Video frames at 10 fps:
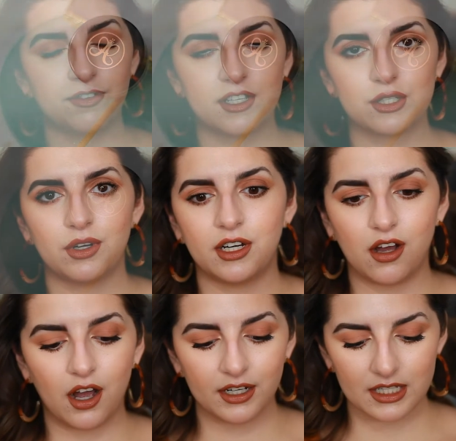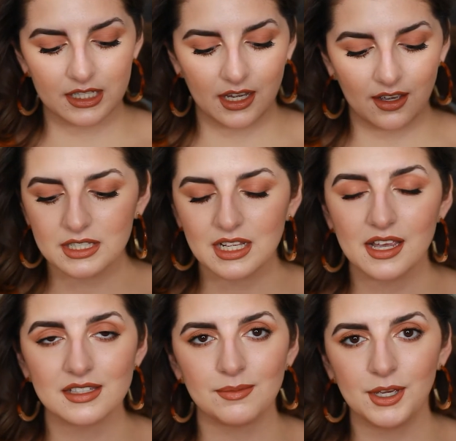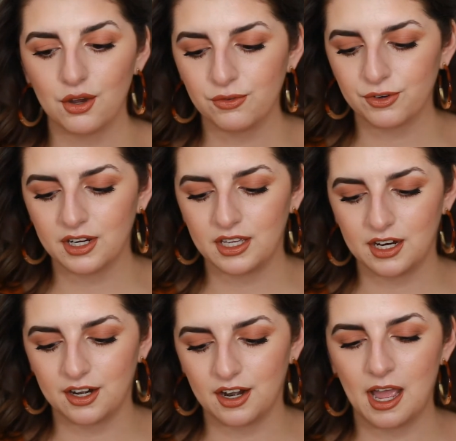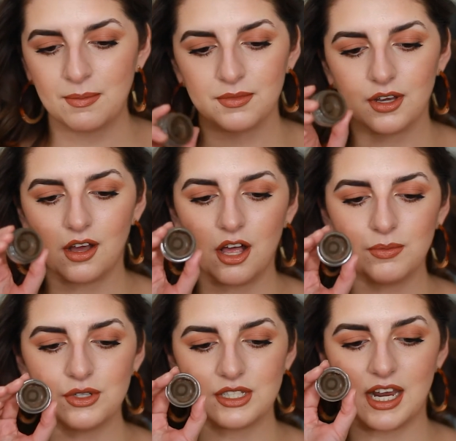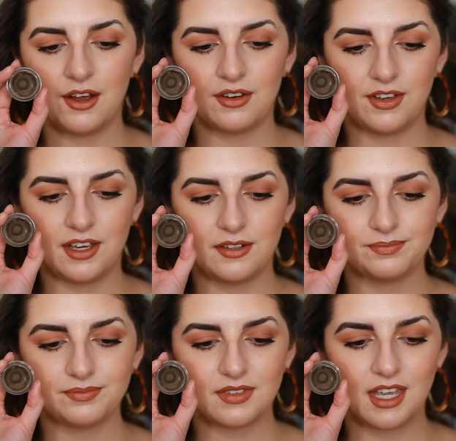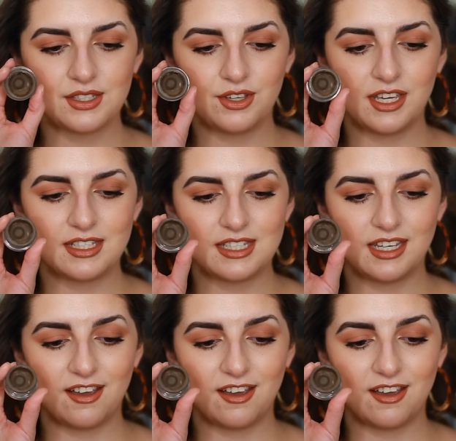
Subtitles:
this one, and honestly, it's lasted me over a year. I'm almost out of it. As you can see,